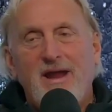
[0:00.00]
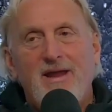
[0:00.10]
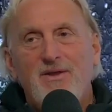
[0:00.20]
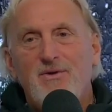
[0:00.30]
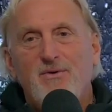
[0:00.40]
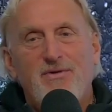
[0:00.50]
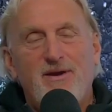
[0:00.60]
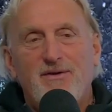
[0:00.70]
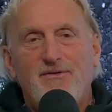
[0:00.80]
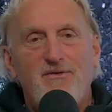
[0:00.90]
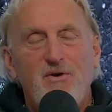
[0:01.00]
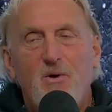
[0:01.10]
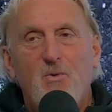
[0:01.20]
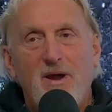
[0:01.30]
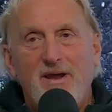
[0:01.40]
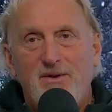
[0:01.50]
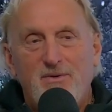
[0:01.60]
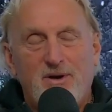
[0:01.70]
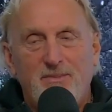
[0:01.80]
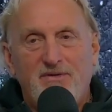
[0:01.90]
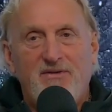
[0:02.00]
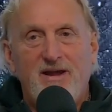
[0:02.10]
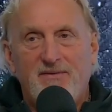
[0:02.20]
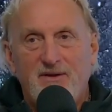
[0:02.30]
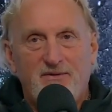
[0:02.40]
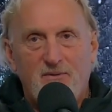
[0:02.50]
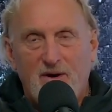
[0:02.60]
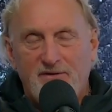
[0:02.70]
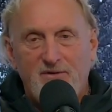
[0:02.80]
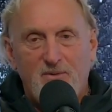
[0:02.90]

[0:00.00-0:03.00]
can't. You there's no way you can mistake this voice